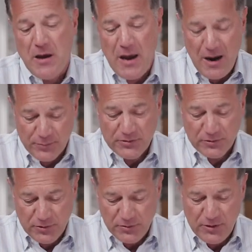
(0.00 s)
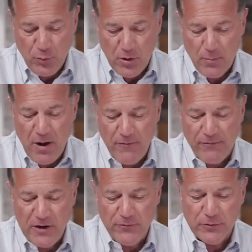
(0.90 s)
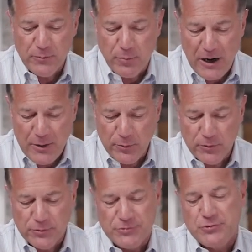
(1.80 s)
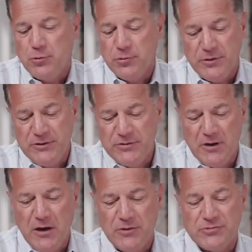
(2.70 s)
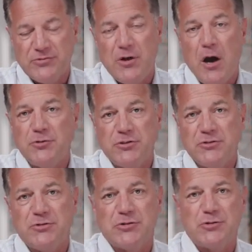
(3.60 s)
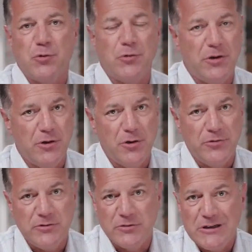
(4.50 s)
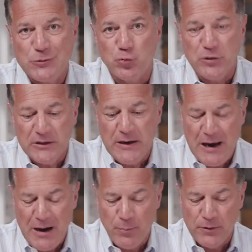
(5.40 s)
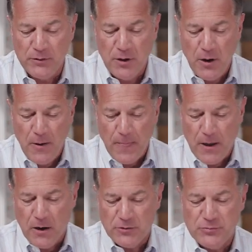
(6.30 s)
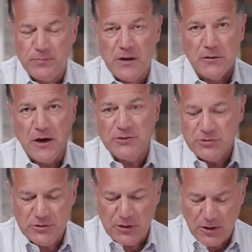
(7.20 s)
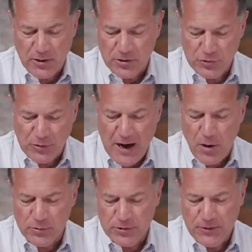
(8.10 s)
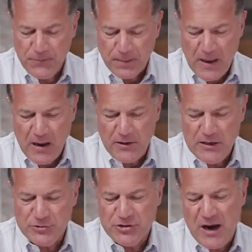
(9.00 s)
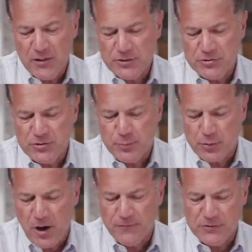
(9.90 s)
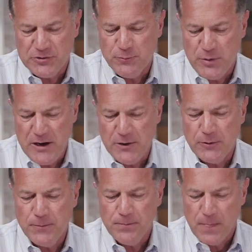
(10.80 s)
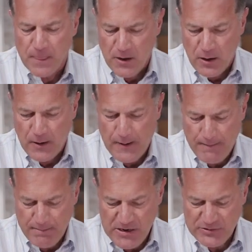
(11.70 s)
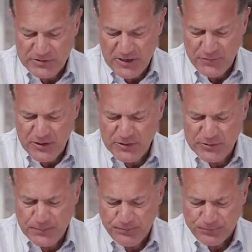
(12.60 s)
absolutely one of my favorite Bible stories, and it's not just a story. You know, these things really happened. Elijah declared a drought, and he challenged the prophets of Baal. He said this.